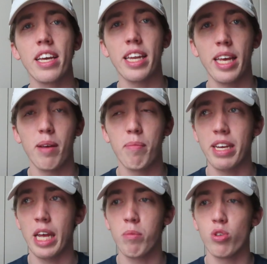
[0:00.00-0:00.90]

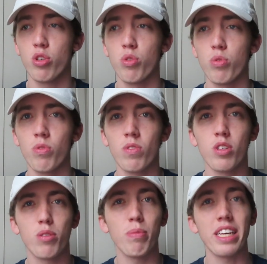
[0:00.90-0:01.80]
being able to
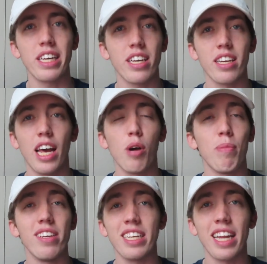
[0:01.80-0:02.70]
speak and help
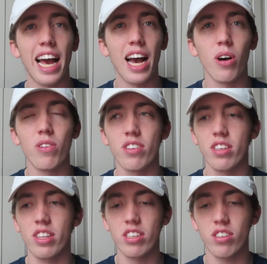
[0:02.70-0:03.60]
at D-Nows
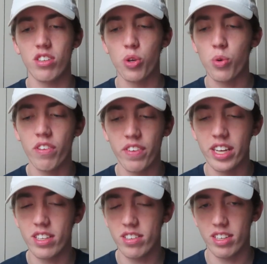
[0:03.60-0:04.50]
and these youth
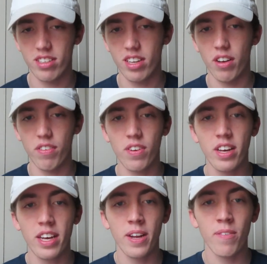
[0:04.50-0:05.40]
events and stuff.
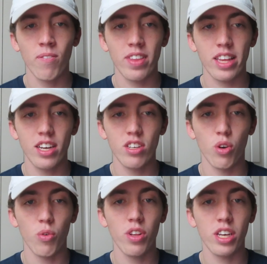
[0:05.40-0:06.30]
And
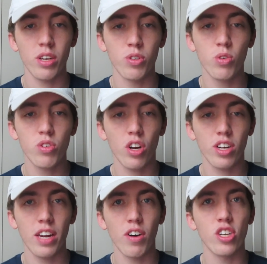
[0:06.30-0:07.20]
so really, when you
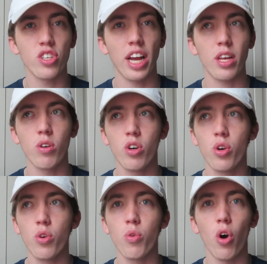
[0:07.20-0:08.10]
start kind of understanding
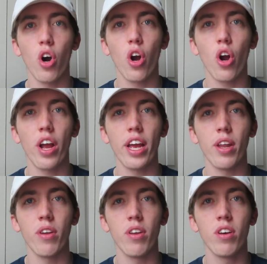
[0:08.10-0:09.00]
who you are
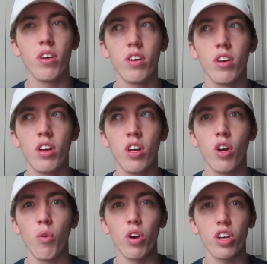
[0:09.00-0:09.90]
and
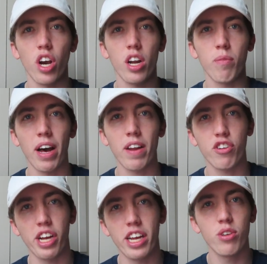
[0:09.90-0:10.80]
what God might have
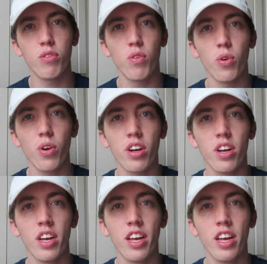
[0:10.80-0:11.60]
created you for,